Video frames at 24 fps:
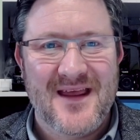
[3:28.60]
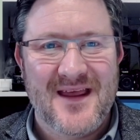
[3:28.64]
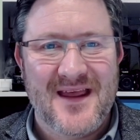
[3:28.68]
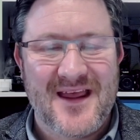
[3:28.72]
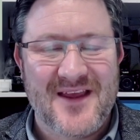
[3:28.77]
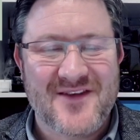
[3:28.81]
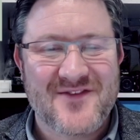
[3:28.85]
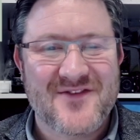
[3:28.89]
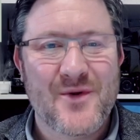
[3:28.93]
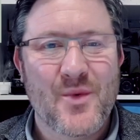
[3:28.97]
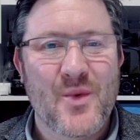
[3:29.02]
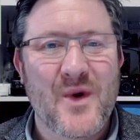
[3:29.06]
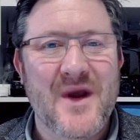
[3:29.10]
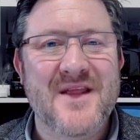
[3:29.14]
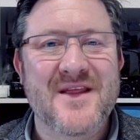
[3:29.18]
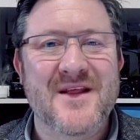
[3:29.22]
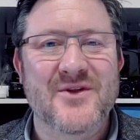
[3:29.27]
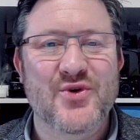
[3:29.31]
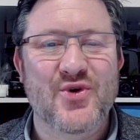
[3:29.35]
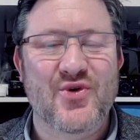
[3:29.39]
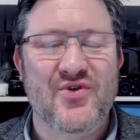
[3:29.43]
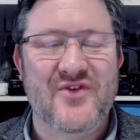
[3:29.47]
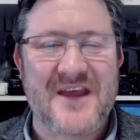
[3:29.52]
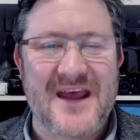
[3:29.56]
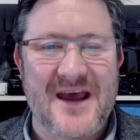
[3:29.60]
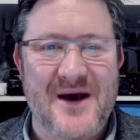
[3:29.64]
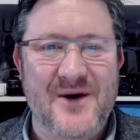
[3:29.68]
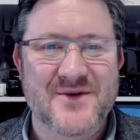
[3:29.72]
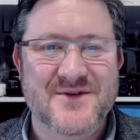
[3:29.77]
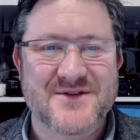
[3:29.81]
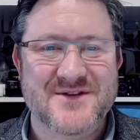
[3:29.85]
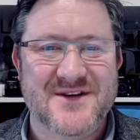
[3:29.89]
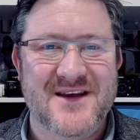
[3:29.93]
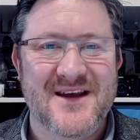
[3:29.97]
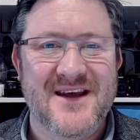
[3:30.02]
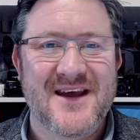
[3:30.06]
Is the way that Luke
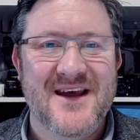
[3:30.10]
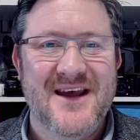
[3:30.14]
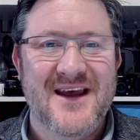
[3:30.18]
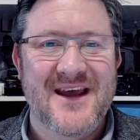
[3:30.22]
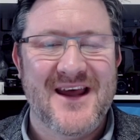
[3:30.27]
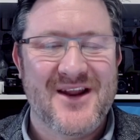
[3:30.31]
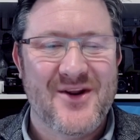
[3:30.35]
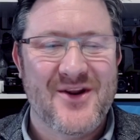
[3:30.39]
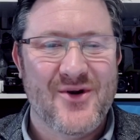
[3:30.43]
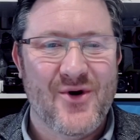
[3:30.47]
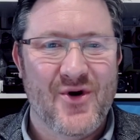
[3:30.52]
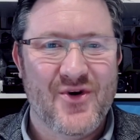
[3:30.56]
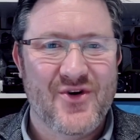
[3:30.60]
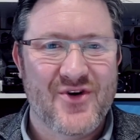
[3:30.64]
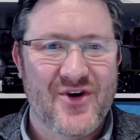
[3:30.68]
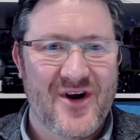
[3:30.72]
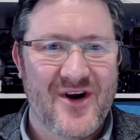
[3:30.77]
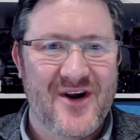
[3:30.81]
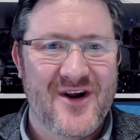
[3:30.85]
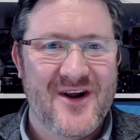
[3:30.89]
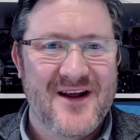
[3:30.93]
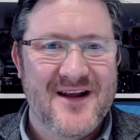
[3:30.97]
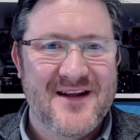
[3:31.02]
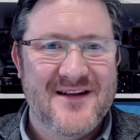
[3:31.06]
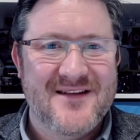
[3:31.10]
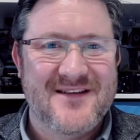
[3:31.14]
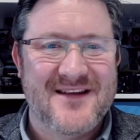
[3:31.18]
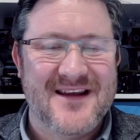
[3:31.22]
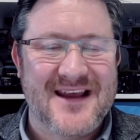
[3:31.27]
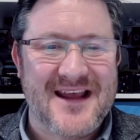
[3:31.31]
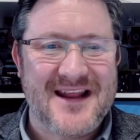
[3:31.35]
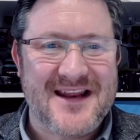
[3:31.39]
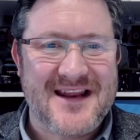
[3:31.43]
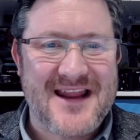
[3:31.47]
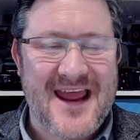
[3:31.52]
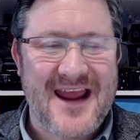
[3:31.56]
tells it in order to
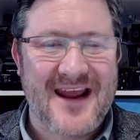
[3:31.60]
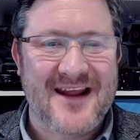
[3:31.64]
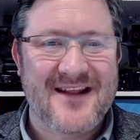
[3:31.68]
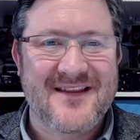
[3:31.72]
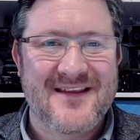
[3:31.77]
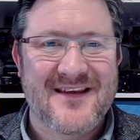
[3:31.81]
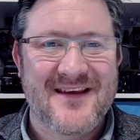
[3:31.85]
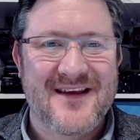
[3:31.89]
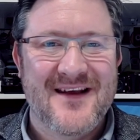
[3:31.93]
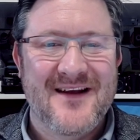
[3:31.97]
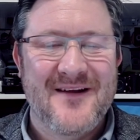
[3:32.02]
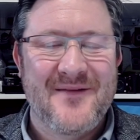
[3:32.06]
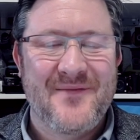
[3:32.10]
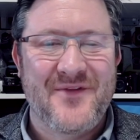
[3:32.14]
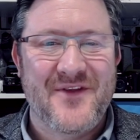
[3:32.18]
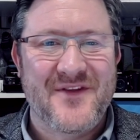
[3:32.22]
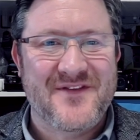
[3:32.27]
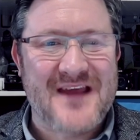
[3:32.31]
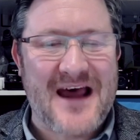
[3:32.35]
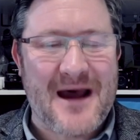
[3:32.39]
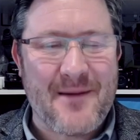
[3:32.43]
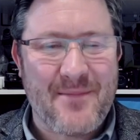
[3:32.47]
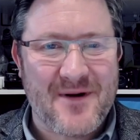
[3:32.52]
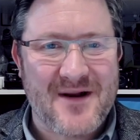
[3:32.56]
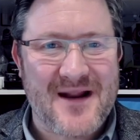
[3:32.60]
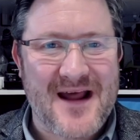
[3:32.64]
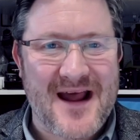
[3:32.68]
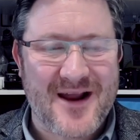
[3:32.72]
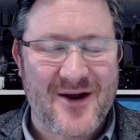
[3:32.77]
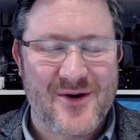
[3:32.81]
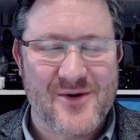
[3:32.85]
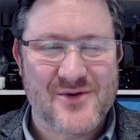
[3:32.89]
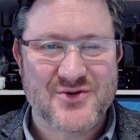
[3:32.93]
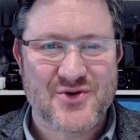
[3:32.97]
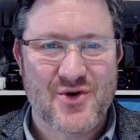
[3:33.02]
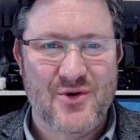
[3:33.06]
connect the
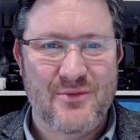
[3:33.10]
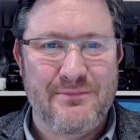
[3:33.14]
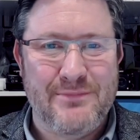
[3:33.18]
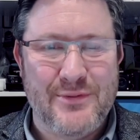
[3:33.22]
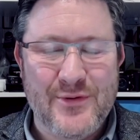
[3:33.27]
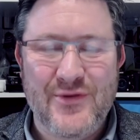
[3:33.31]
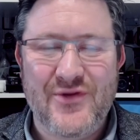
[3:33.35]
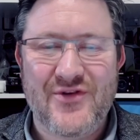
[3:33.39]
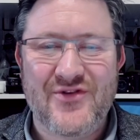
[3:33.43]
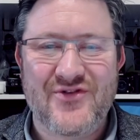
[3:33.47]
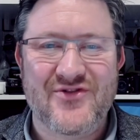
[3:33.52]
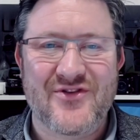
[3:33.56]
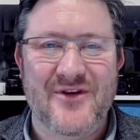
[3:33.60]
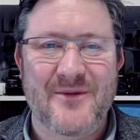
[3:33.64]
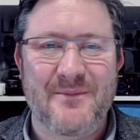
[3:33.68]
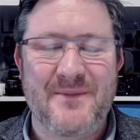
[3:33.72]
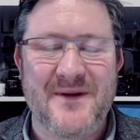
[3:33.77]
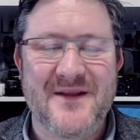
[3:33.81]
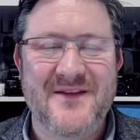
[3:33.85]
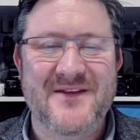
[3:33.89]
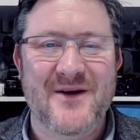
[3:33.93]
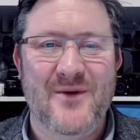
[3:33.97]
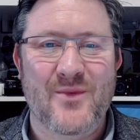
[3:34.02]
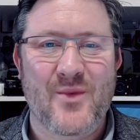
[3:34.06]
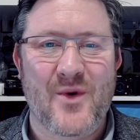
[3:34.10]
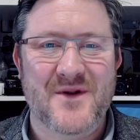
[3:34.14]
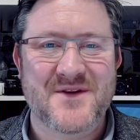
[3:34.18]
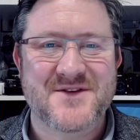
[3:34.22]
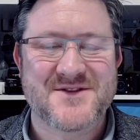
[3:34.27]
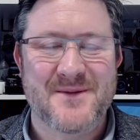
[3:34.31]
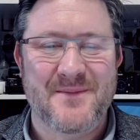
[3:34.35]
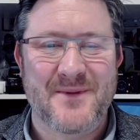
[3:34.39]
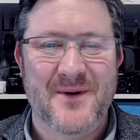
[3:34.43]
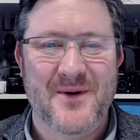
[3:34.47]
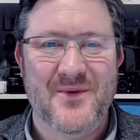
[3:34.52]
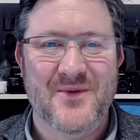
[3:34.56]
tabernacles or booths that Peter wants
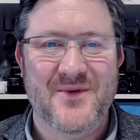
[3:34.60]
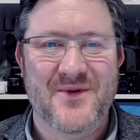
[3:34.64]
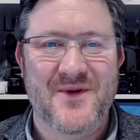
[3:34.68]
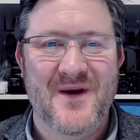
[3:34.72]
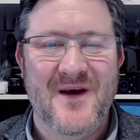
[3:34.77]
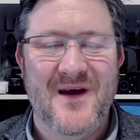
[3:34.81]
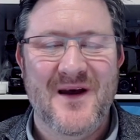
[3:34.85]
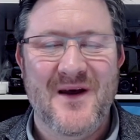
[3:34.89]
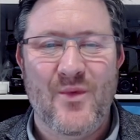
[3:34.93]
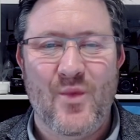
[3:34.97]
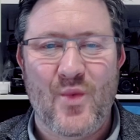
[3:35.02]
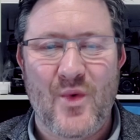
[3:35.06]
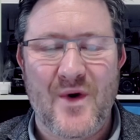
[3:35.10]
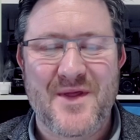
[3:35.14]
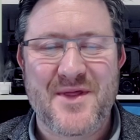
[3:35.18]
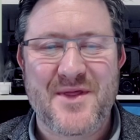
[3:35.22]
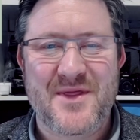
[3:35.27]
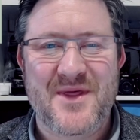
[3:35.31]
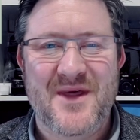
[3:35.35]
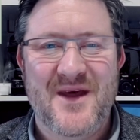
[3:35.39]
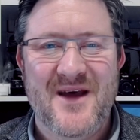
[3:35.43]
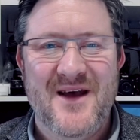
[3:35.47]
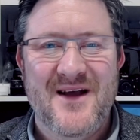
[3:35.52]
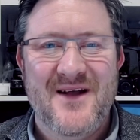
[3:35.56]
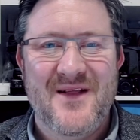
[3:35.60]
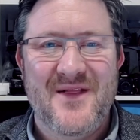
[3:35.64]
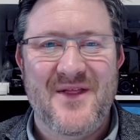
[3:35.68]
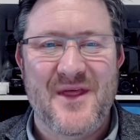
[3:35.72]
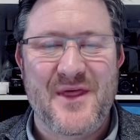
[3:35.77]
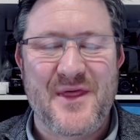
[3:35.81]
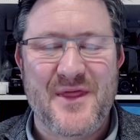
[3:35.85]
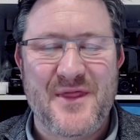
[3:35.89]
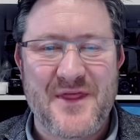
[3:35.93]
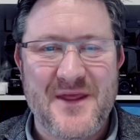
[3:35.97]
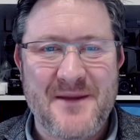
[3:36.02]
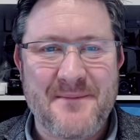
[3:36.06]
to build with the
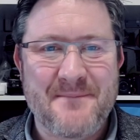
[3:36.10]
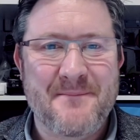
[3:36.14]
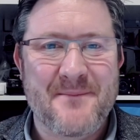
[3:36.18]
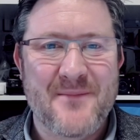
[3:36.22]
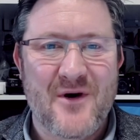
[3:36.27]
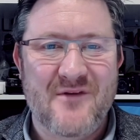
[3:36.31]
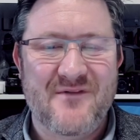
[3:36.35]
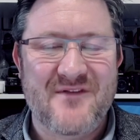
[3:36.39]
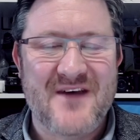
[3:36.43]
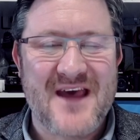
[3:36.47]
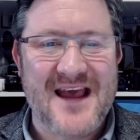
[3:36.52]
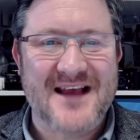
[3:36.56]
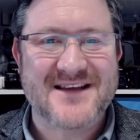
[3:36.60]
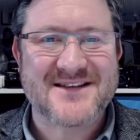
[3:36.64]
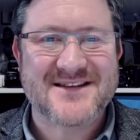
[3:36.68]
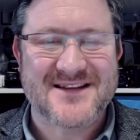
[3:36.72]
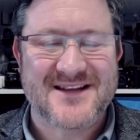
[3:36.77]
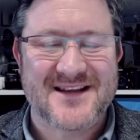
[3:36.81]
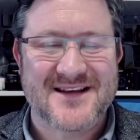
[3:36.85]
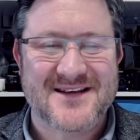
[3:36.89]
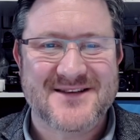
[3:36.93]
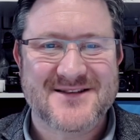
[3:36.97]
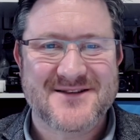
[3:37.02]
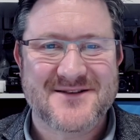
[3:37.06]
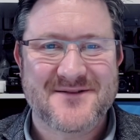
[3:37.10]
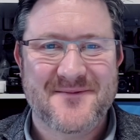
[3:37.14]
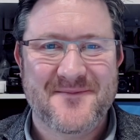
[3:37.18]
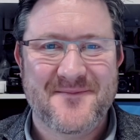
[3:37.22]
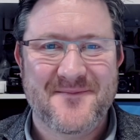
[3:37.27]
theme of Exodus?